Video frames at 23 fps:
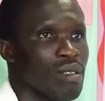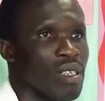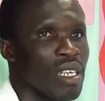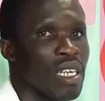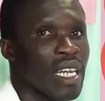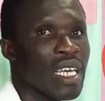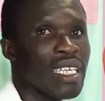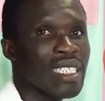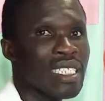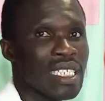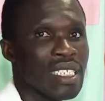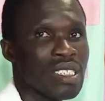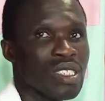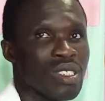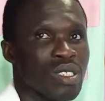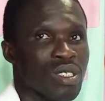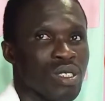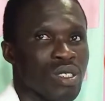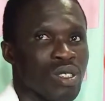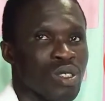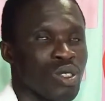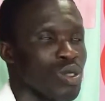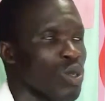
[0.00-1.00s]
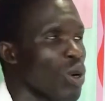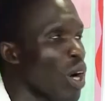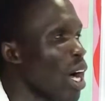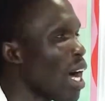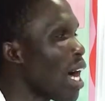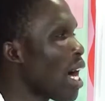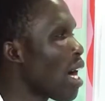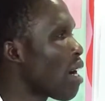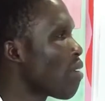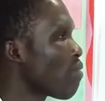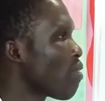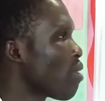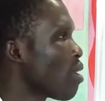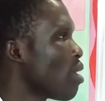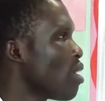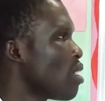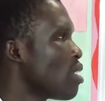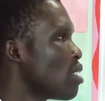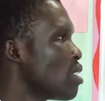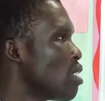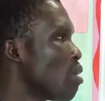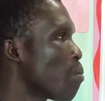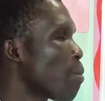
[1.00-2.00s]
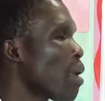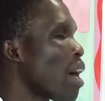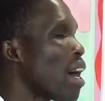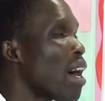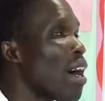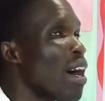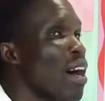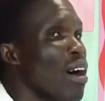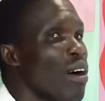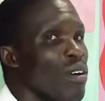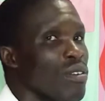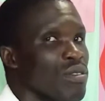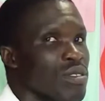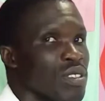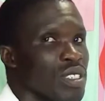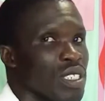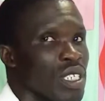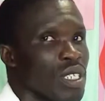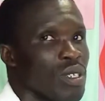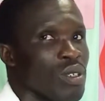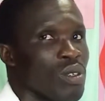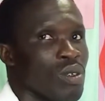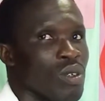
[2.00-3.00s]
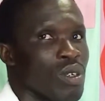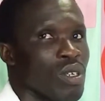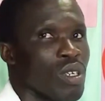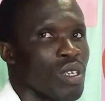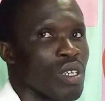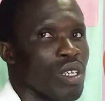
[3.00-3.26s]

letters you have the power of 0,